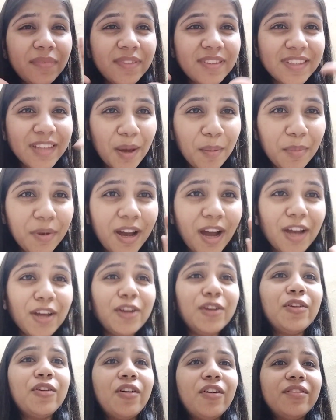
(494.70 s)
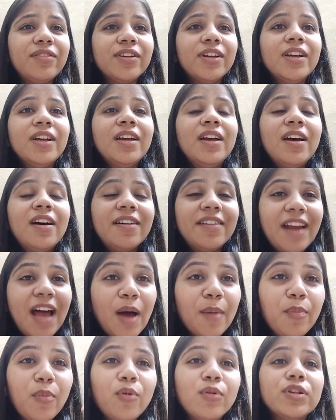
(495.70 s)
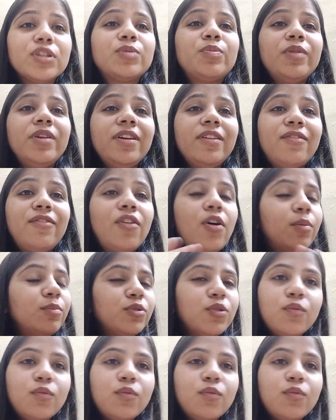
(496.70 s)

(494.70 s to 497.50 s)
some kind of rapport is being formed.